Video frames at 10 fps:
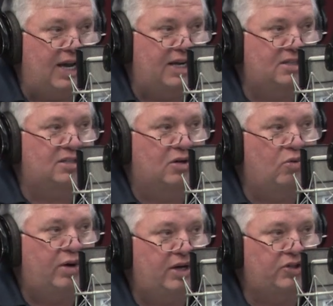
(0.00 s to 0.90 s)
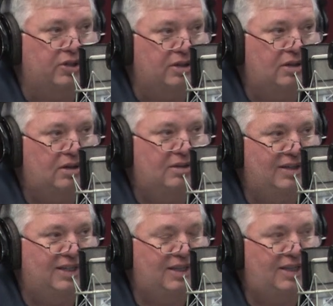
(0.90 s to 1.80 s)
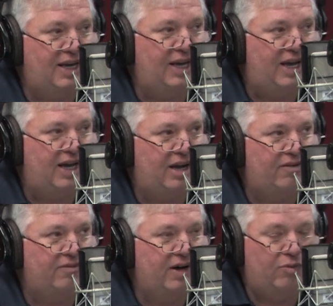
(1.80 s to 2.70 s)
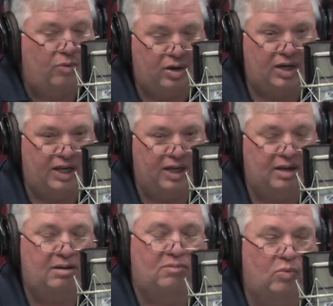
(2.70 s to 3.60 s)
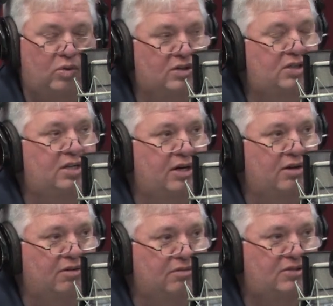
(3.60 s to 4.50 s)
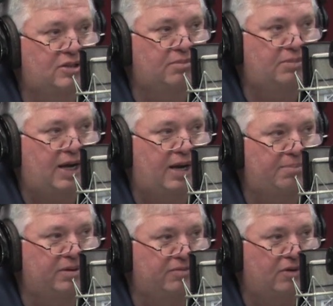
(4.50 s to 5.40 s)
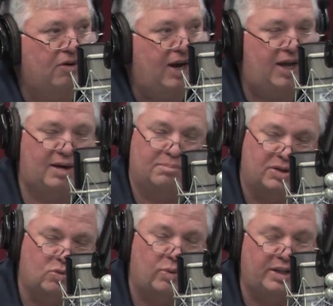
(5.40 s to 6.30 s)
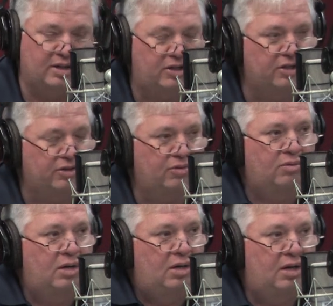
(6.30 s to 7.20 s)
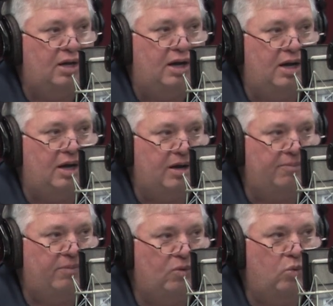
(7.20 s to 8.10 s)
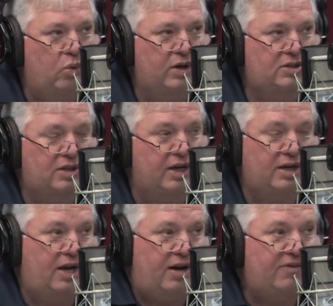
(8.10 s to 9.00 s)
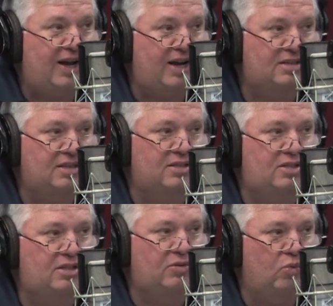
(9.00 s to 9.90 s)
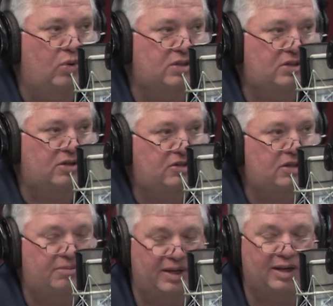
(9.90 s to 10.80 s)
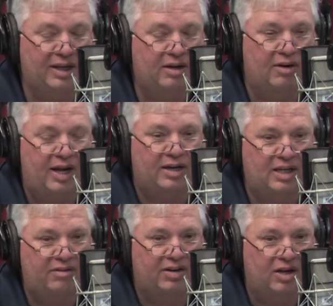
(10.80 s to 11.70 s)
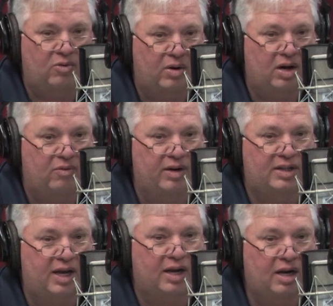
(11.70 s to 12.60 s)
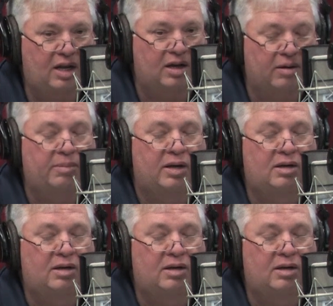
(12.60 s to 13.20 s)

ask the question did they have a run in? Was there some type of grind between the two? Um, was and you have to ask this too: Was there some illegal activity going on at that club